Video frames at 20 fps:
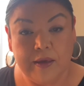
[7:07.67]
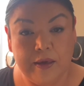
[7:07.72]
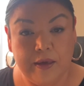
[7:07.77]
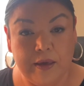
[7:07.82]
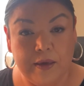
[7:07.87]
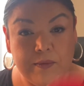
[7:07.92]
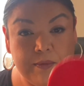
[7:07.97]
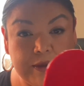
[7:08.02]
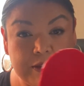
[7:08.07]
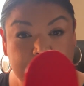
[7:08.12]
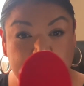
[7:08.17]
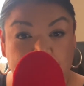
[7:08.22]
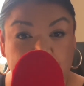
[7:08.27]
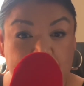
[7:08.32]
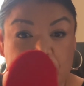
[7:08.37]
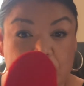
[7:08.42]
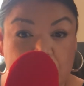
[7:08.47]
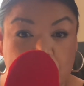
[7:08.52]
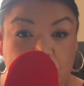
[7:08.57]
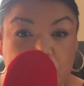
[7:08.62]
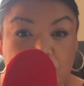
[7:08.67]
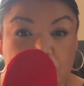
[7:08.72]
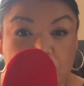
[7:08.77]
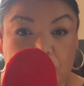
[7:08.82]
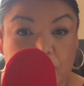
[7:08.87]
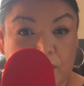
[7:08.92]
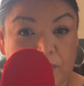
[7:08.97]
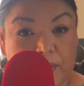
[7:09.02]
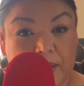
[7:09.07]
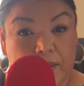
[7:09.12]
And once you finish,
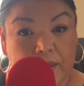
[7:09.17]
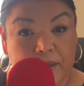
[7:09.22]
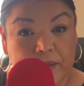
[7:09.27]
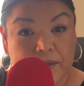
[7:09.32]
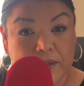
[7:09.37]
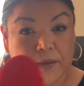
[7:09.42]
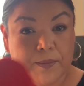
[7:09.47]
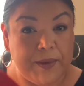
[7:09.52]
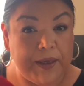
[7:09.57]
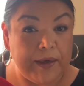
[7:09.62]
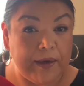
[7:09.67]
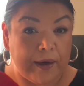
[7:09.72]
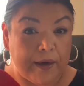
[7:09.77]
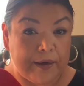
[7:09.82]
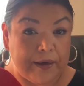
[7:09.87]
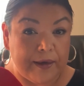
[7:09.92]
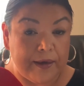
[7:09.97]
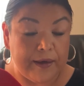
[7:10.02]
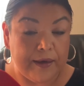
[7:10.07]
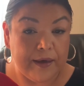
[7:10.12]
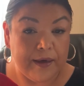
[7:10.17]
you're ready to bead on it.